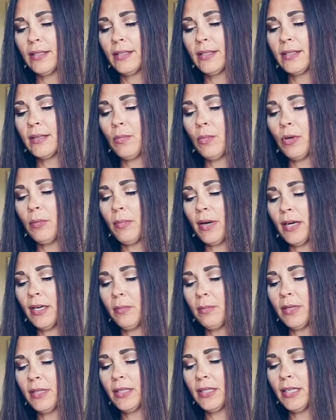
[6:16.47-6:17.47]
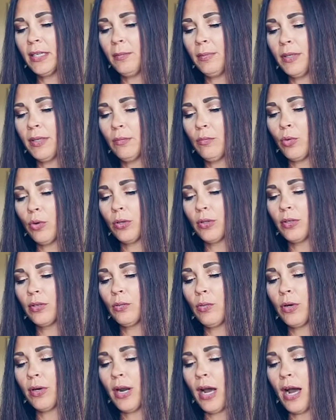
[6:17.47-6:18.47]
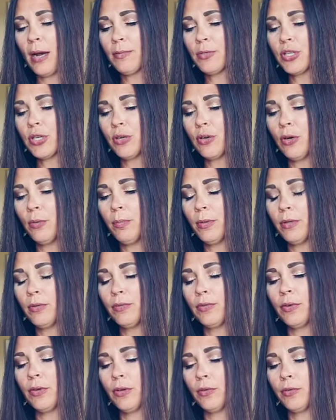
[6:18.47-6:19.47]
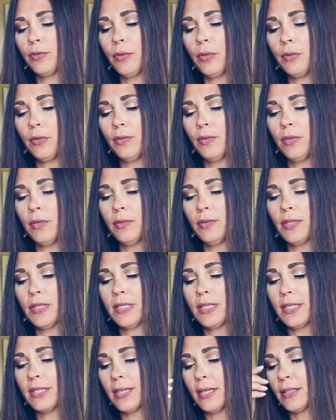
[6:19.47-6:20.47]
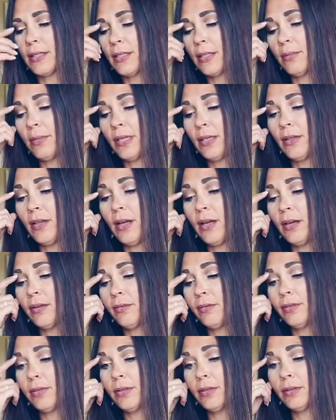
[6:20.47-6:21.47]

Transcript: Someone might have been keeping more than one option open for a few of you if this is intimate love.